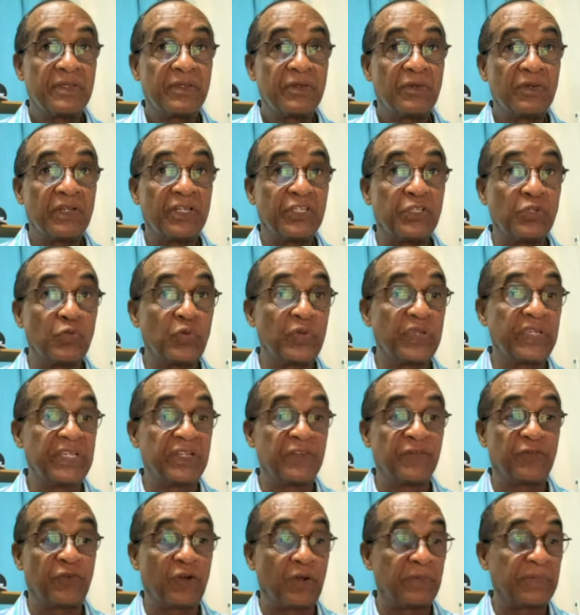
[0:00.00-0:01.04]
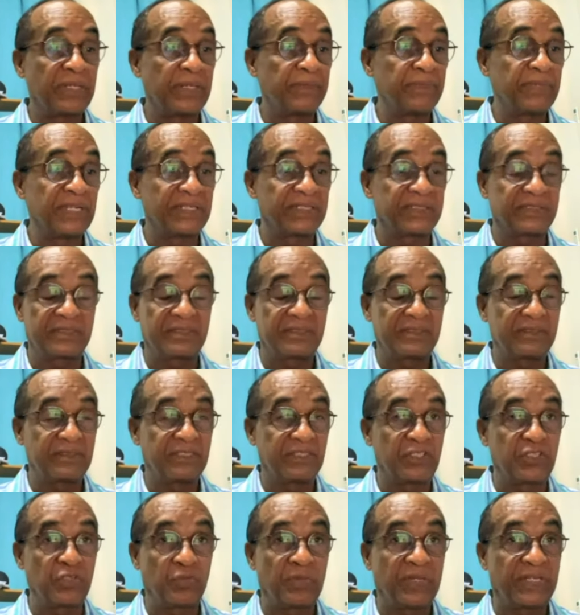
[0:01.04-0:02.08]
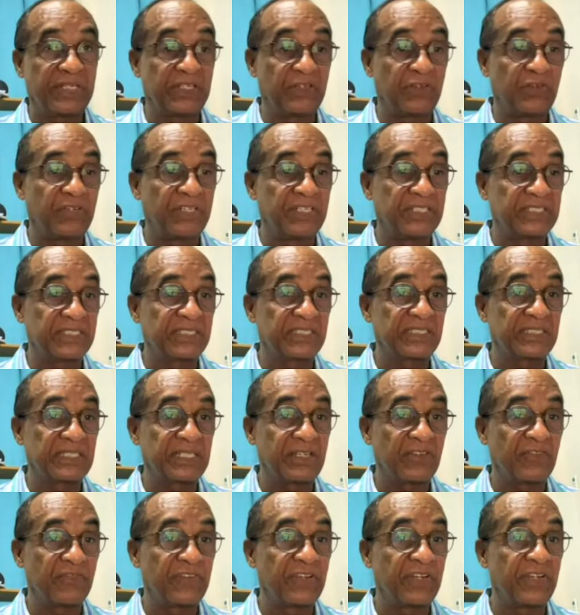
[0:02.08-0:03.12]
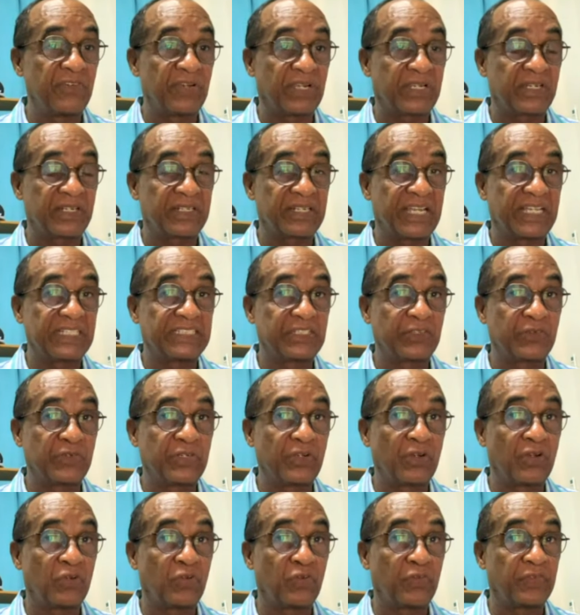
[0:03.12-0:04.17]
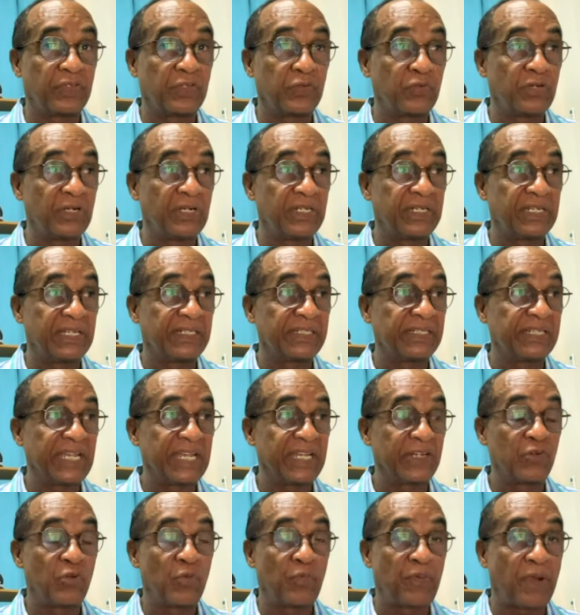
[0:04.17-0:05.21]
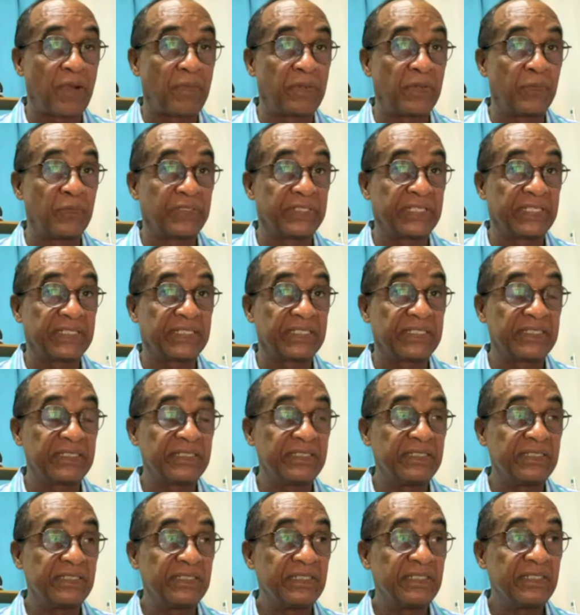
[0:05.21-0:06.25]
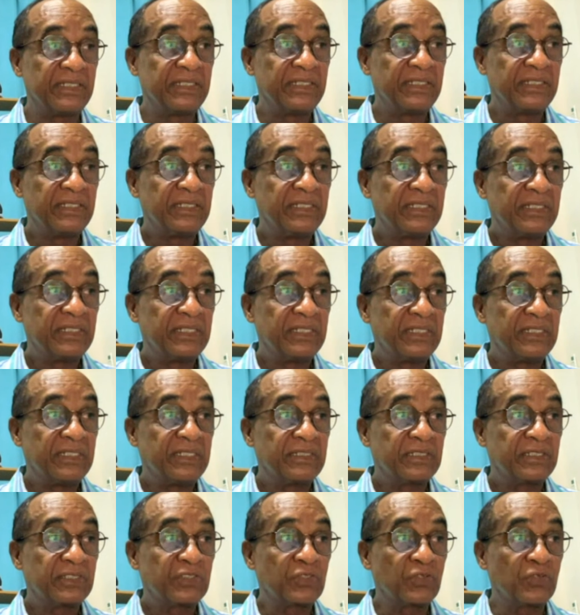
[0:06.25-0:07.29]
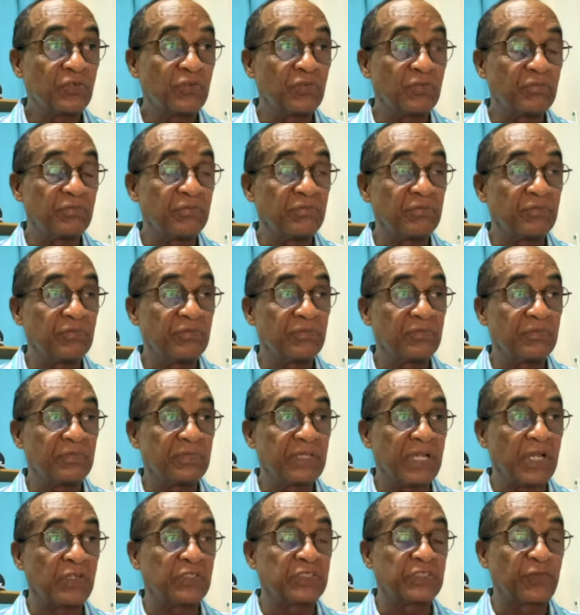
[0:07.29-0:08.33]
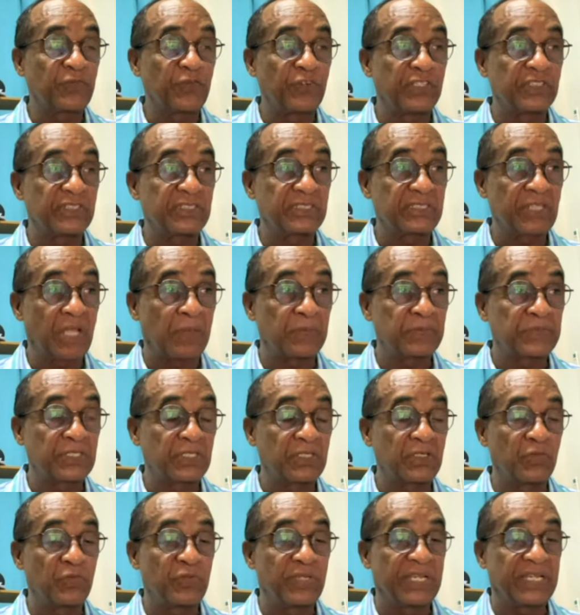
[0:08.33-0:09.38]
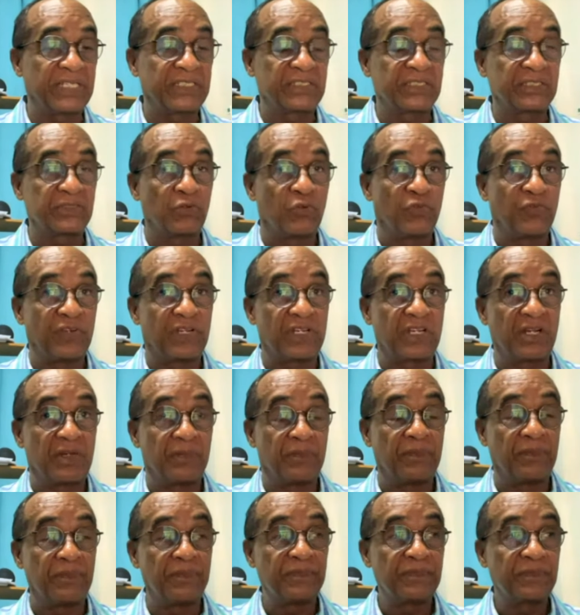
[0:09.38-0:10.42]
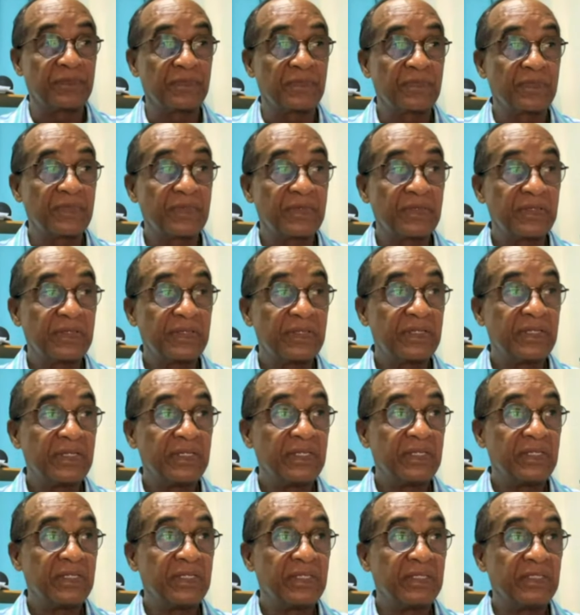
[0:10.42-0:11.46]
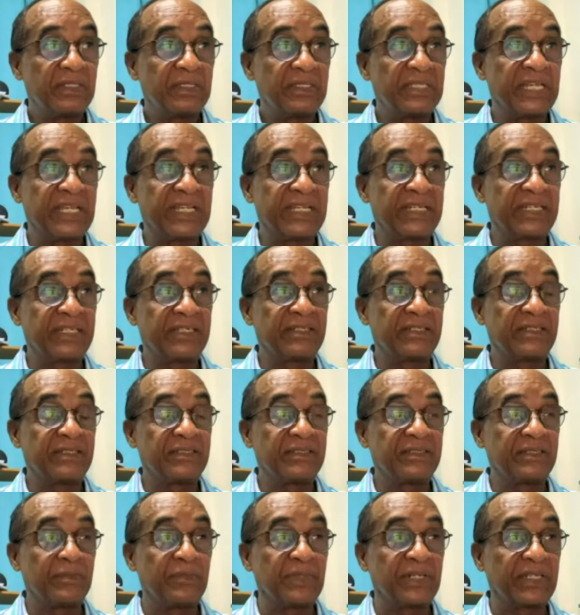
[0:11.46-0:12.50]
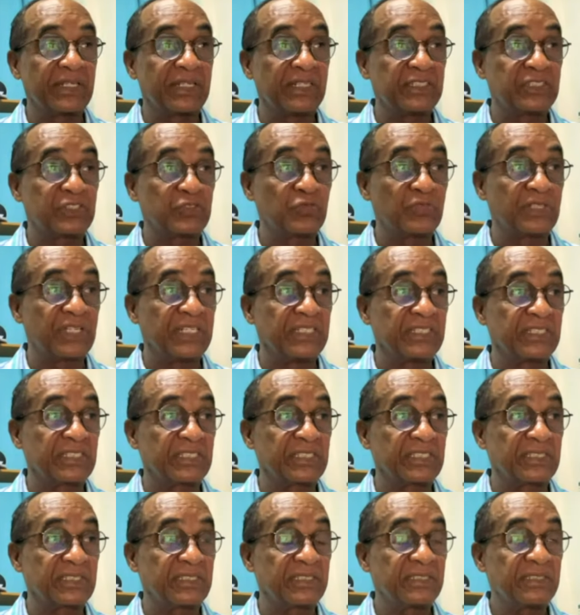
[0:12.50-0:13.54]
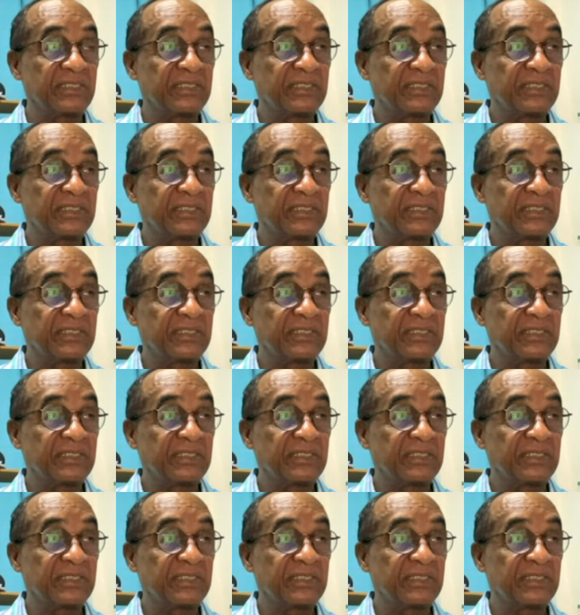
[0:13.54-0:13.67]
But UWE informed them that the Cuban degree is a very recognized degree all over the world and they had no problem with it. So that was the first obstacle we had to overcome. Then the medical students,